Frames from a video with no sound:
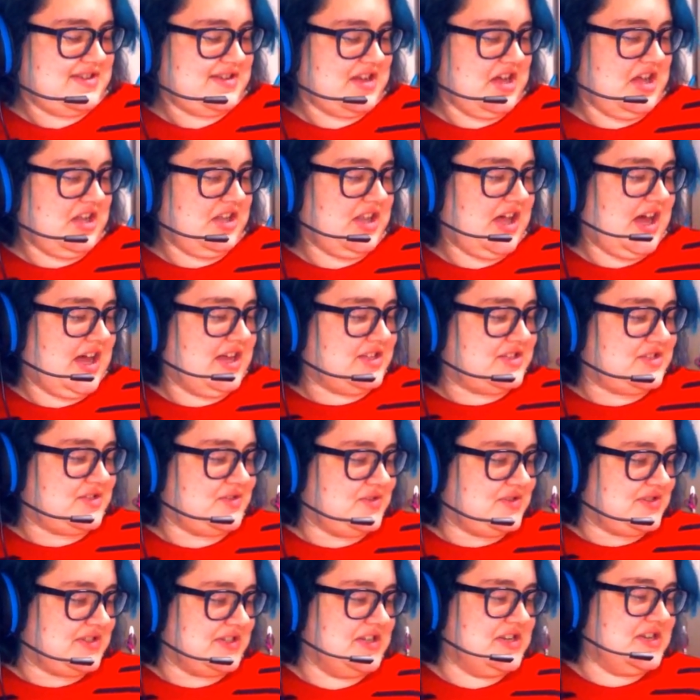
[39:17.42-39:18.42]

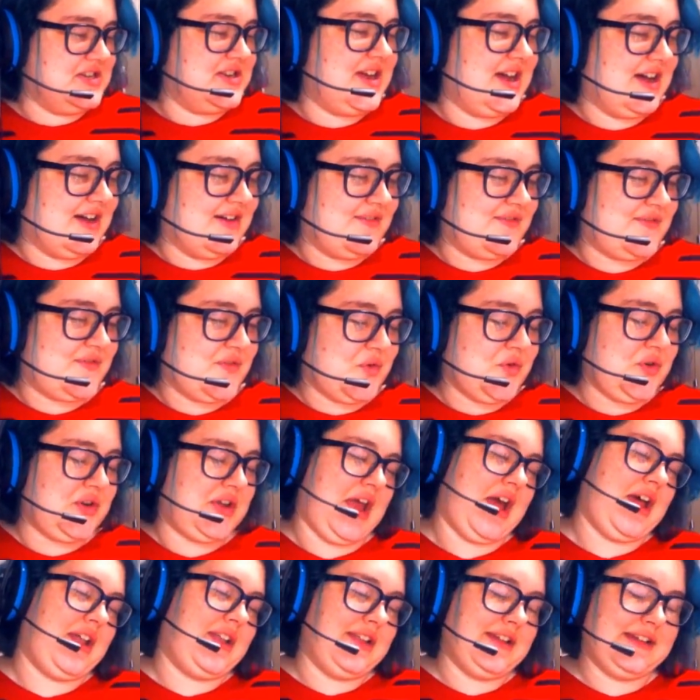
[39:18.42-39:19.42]
Colosser's enough. Or
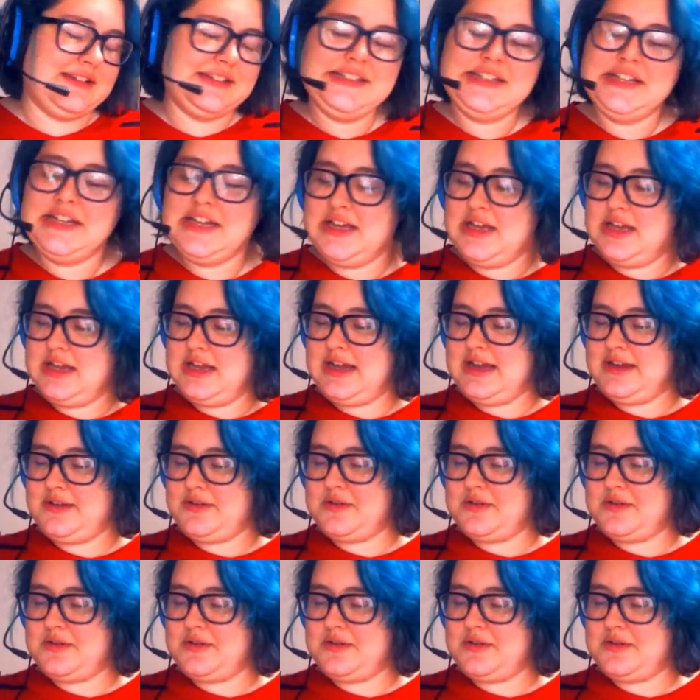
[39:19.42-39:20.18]
Kelly. I don't know.